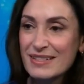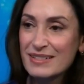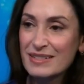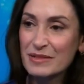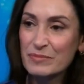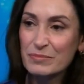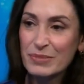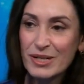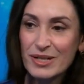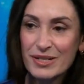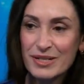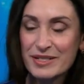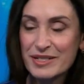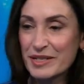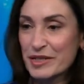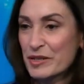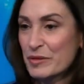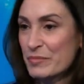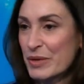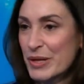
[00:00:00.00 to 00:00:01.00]
and parts and
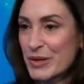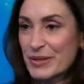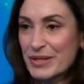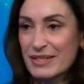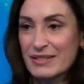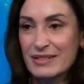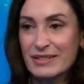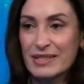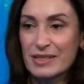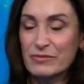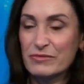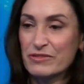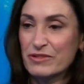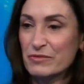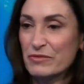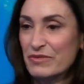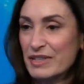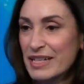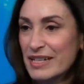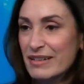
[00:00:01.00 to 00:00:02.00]
components that come
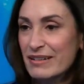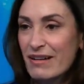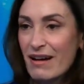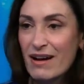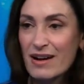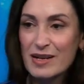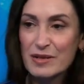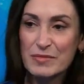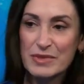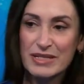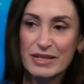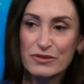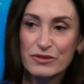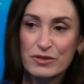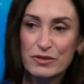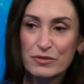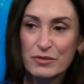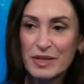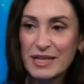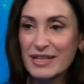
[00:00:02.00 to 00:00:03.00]
from Vietnam, South
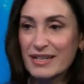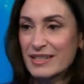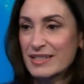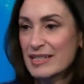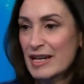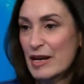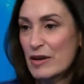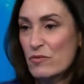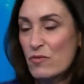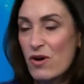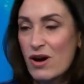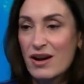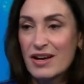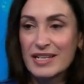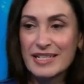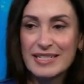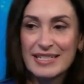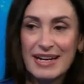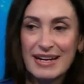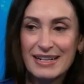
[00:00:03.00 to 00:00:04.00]
Korea,
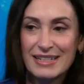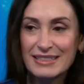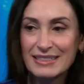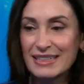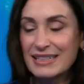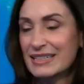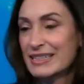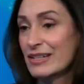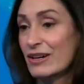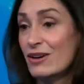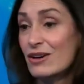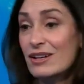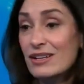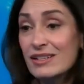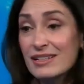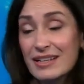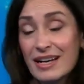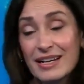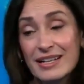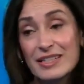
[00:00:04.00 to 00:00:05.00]
Taiwan, Thailand, all
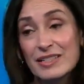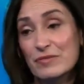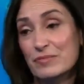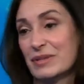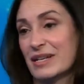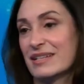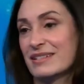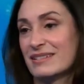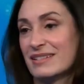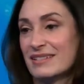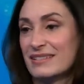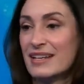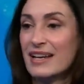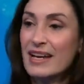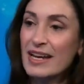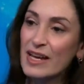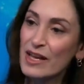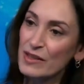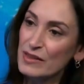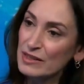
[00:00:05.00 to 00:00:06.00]
kinds of places.
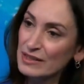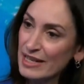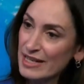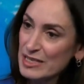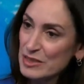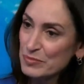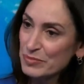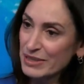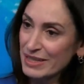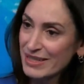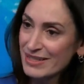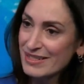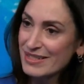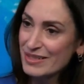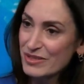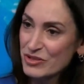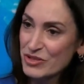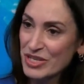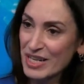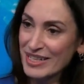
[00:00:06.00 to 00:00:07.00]
The last place
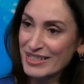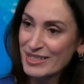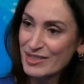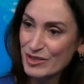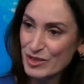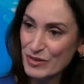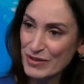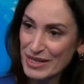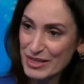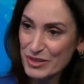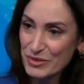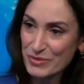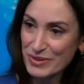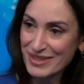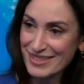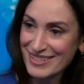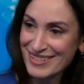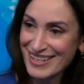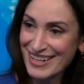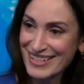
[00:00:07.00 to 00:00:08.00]
is China, so that's what
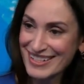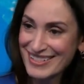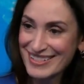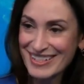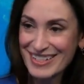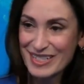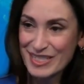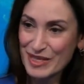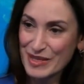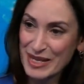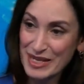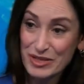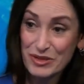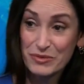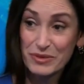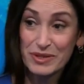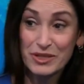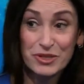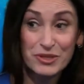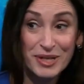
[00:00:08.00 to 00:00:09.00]
the sign says, and that's
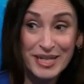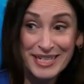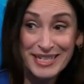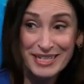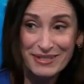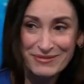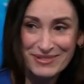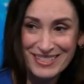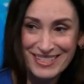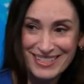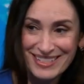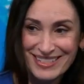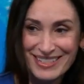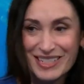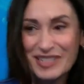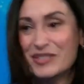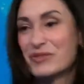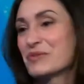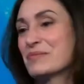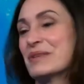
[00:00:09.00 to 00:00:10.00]
what the trade deficit
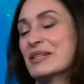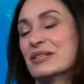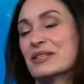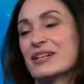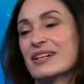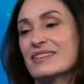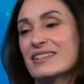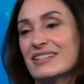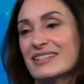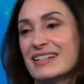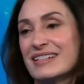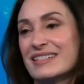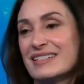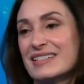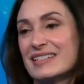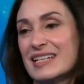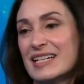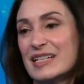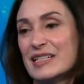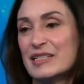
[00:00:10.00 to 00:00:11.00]
says when we look at the United
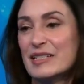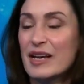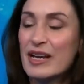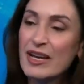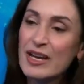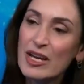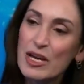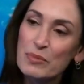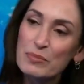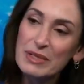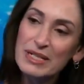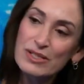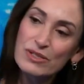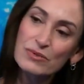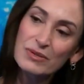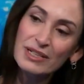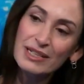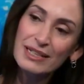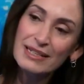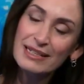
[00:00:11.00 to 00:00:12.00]
States. But it's
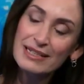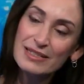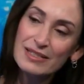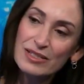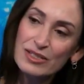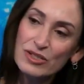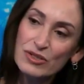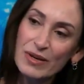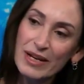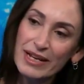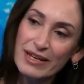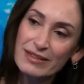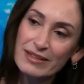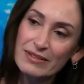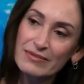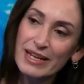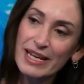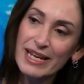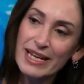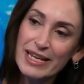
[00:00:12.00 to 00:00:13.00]
really that strength
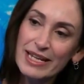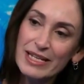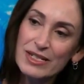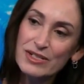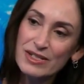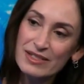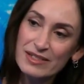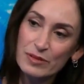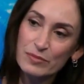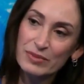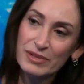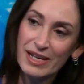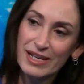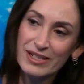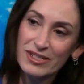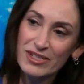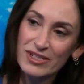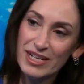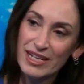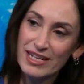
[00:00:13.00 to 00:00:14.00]
of Asian supply
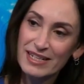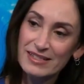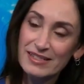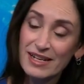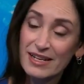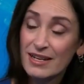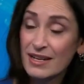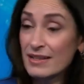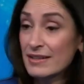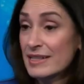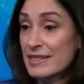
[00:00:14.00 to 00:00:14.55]
chains that's